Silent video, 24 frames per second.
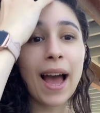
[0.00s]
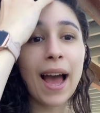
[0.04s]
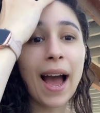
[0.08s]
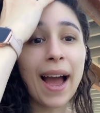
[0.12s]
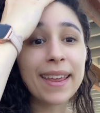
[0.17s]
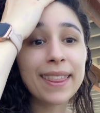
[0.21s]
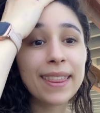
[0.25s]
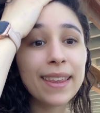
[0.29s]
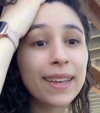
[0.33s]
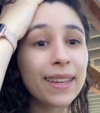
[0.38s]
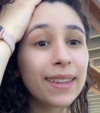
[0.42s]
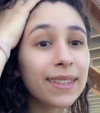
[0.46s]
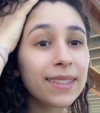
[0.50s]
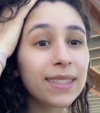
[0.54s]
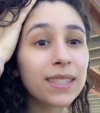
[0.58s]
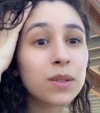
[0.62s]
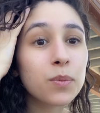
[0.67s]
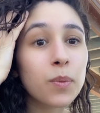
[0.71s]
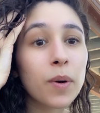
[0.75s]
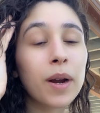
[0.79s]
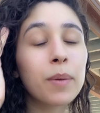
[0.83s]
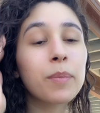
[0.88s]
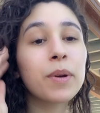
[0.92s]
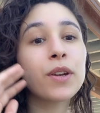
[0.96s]
I think this is
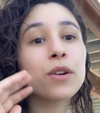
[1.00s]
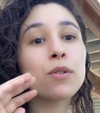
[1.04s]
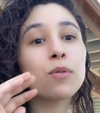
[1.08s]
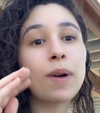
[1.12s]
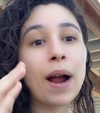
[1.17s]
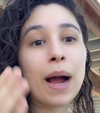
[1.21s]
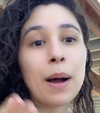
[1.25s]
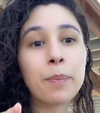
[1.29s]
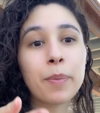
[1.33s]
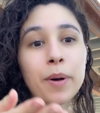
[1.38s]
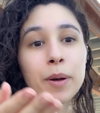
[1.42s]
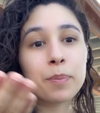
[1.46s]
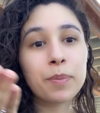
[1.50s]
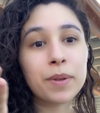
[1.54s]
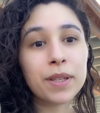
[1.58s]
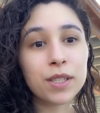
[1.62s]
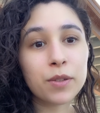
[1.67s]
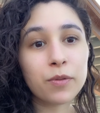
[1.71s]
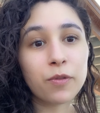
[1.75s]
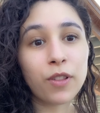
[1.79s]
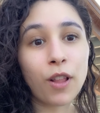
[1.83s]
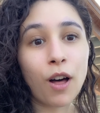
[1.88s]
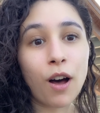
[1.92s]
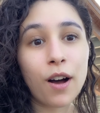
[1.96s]
where I'm gonna wrap up
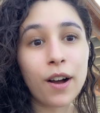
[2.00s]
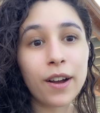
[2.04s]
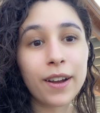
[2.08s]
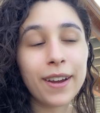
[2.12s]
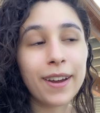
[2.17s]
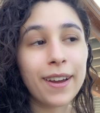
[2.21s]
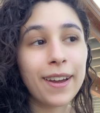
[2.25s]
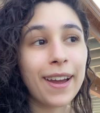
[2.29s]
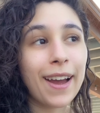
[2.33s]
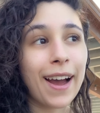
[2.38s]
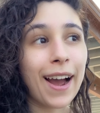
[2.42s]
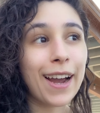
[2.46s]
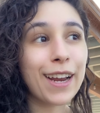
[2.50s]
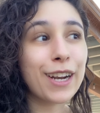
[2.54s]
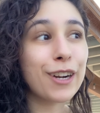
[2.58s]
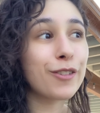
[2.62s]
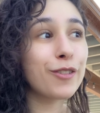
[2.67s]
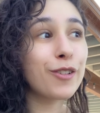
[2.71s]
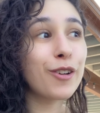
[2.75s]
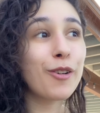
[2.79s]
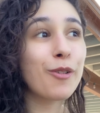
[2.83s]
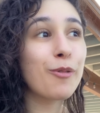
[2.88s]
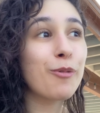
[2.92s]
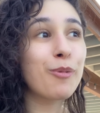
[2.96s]
this vlog. I don't
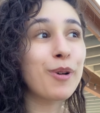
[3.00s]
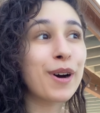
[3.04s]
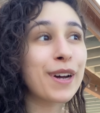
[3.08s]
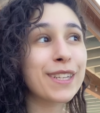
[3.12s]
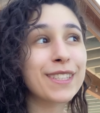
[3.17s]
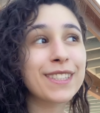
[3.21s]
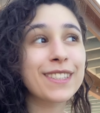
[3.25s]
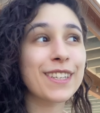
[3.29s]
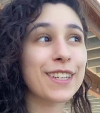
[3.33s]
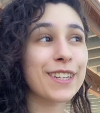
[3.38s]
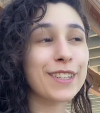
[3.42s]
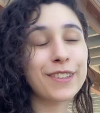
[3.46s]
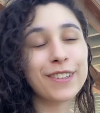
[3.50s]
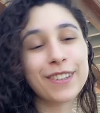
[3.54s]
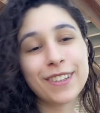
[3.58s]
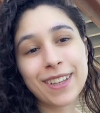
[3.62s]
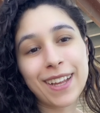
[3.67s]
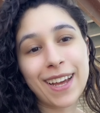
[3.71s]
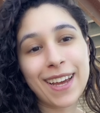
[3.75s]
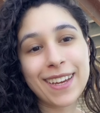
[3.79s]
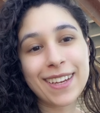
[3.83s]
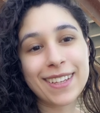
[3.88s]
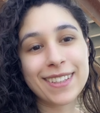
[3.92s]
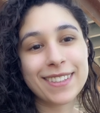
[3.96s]
know what it's gonna look
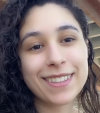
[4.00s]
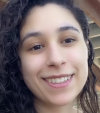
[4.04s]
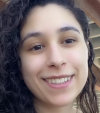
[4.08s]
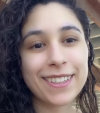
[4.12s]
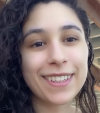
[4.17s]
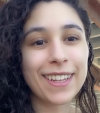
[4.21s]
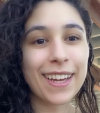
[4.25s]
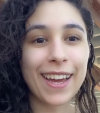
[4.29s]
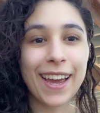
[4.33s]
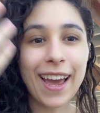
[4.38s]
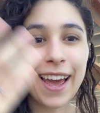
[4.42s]
like until I